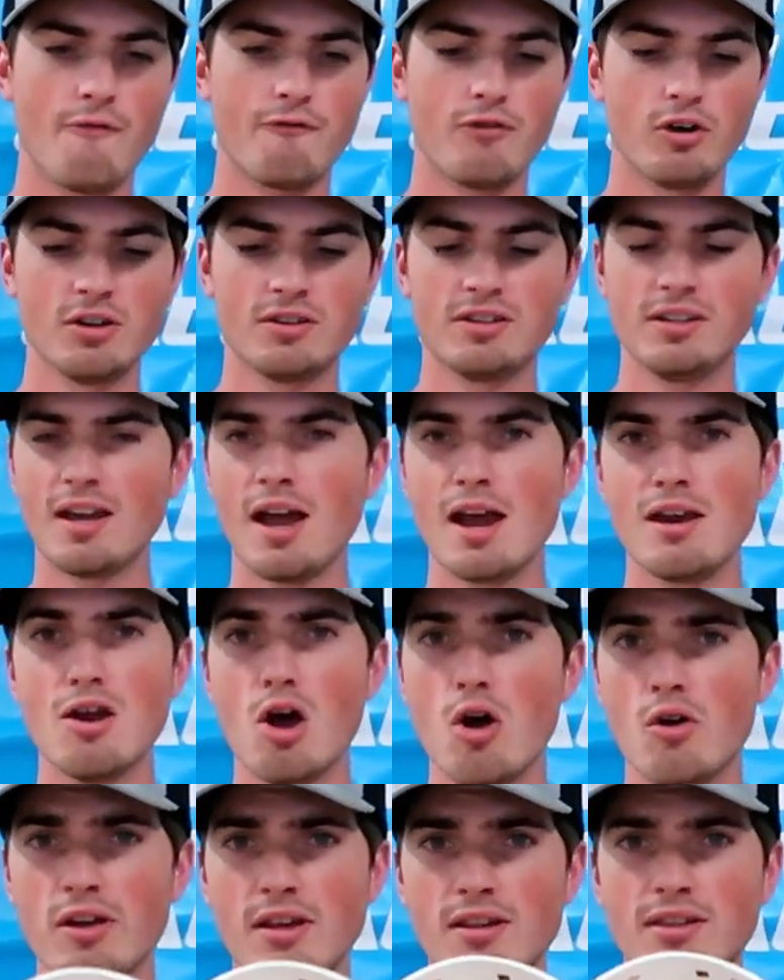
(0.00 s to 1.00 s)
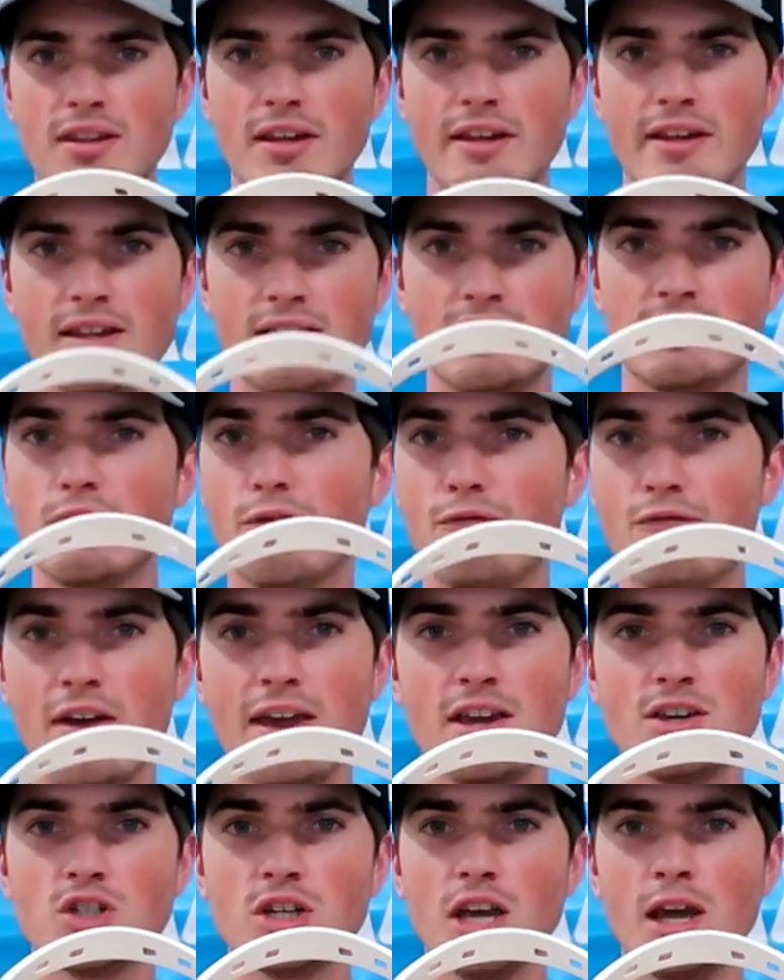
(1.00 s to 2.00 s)
First thing I notice is the
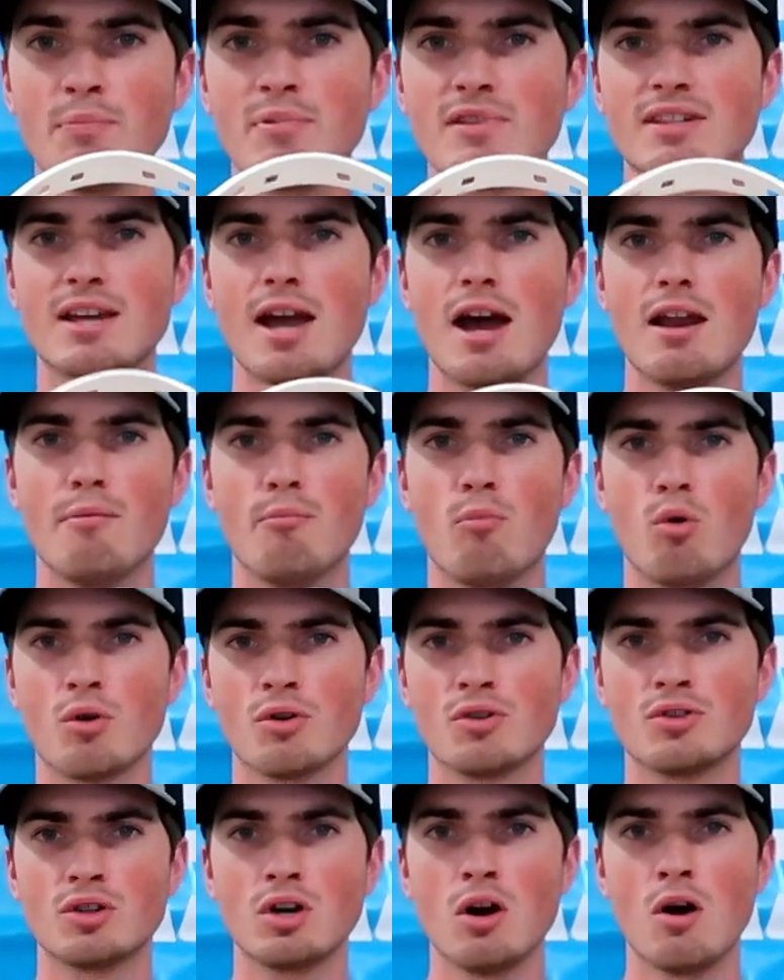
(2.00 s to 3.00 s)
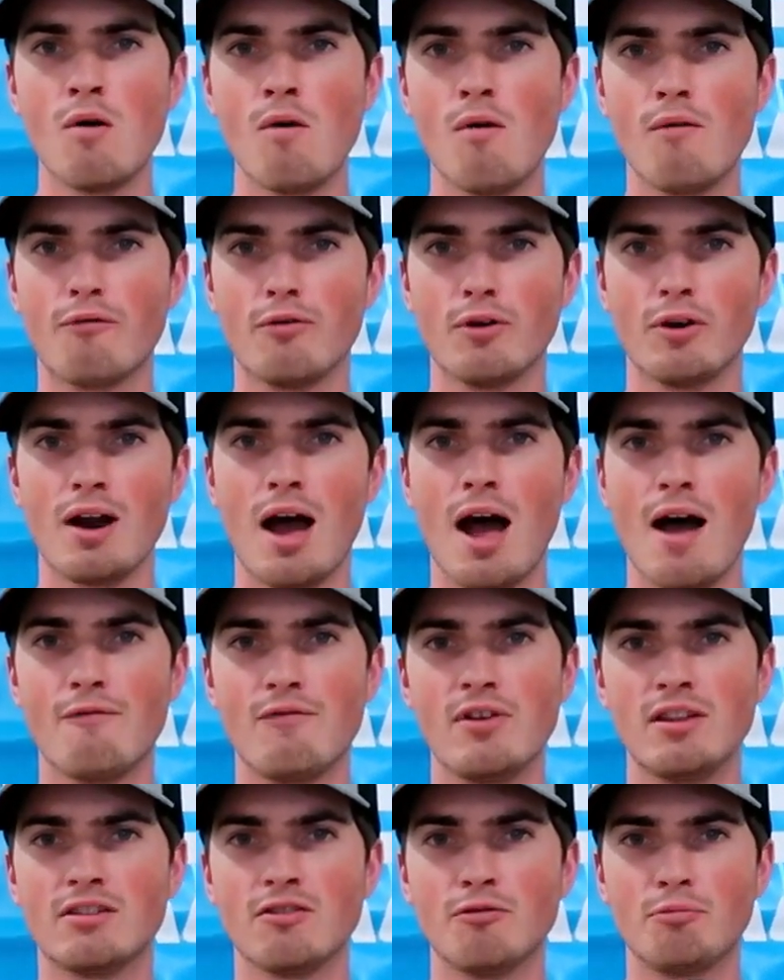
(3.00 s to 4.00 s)
face shape is kind of more so for an
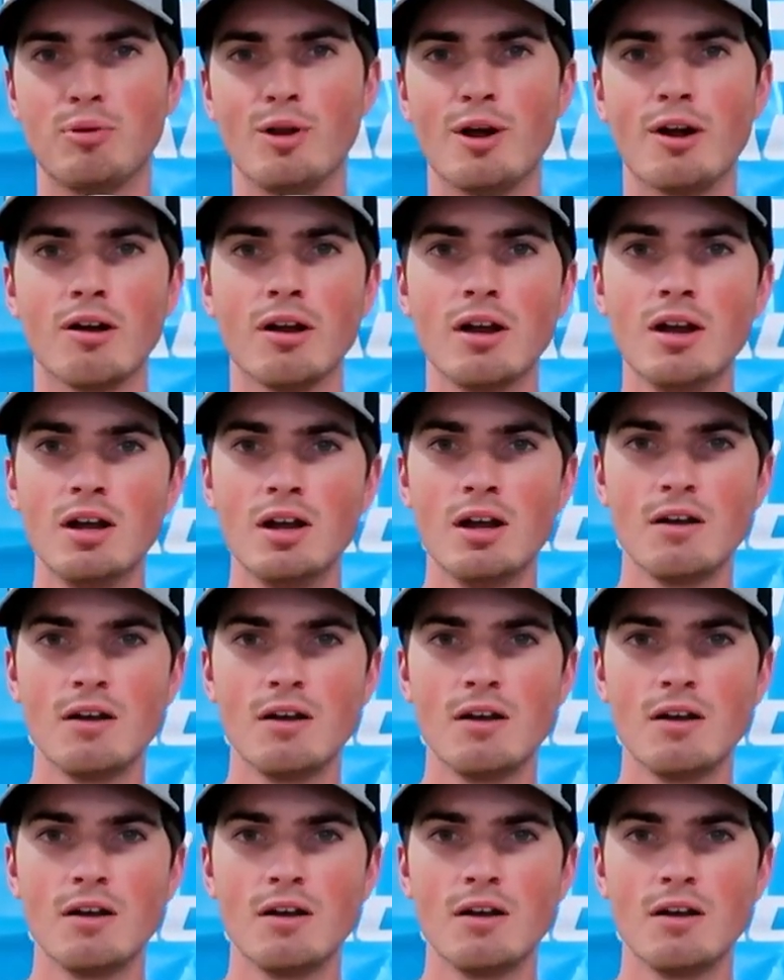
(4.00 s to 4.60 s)
offensive player.